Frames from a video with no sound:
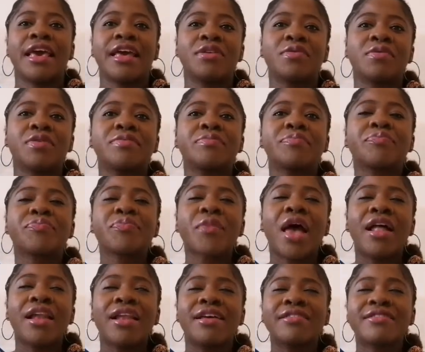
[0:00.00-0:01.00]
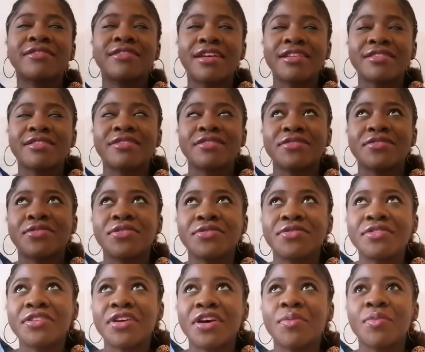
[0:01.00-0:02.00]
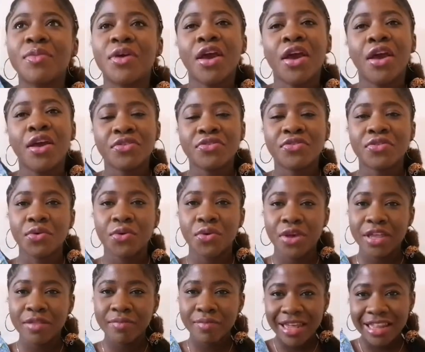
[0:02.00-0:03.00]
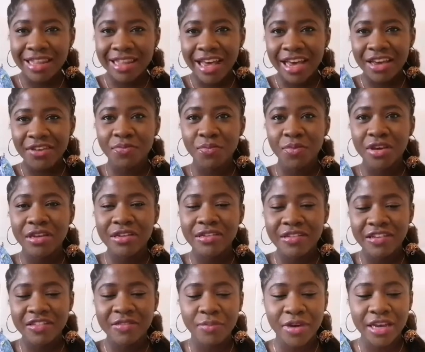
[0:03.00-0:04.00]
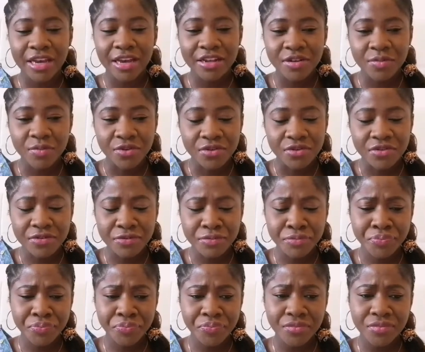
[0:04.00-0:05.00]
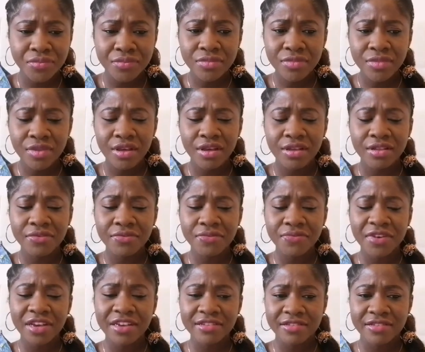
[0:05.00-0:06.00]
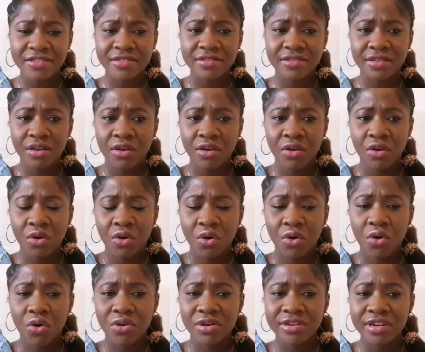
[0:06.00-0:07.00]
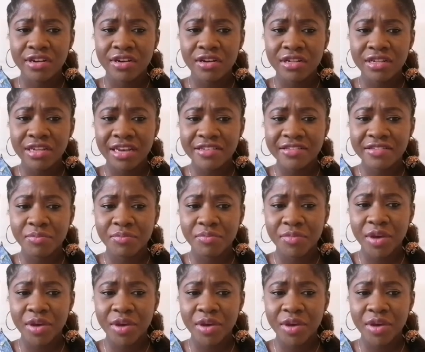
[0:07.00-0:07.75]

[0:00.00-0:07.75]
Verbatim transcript: Anyway, let's start this story time. So, in my life, being chased by animals, the first or the earliest